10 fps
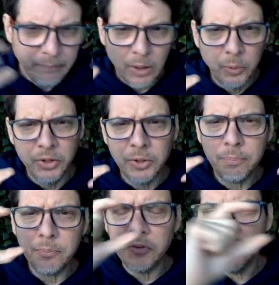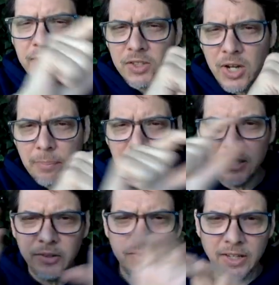where you can see the
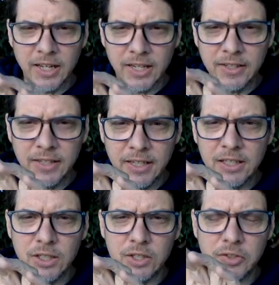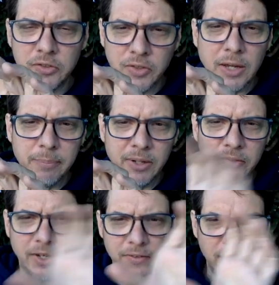Japanese and the English side by
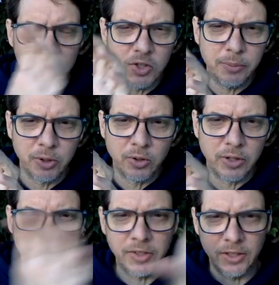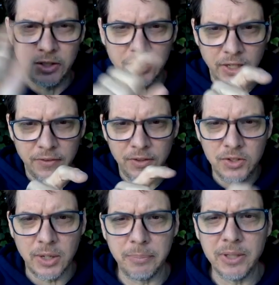side, the Nishijima Cross English and the
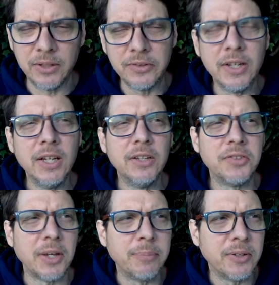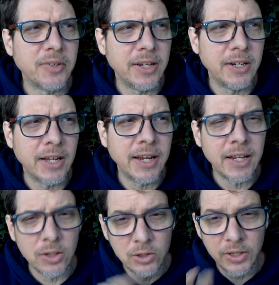Japanese side by side. And I
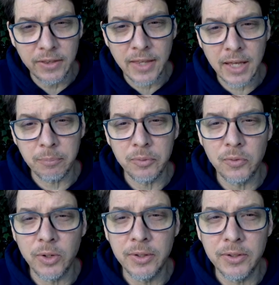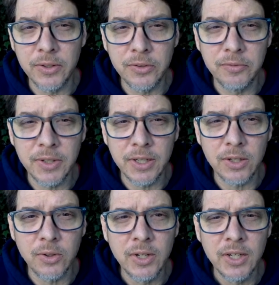had a look at that before I did this
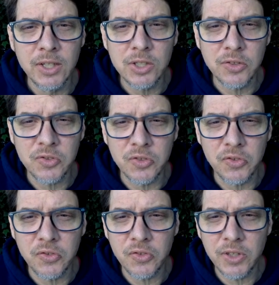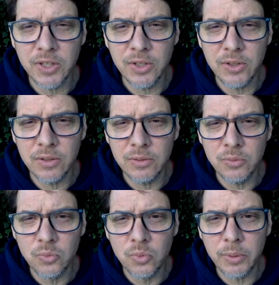video, just to see
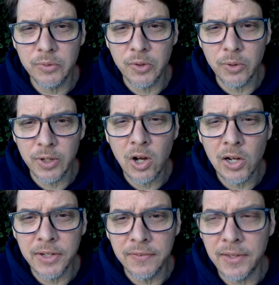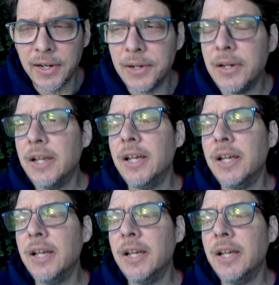what was going on in there.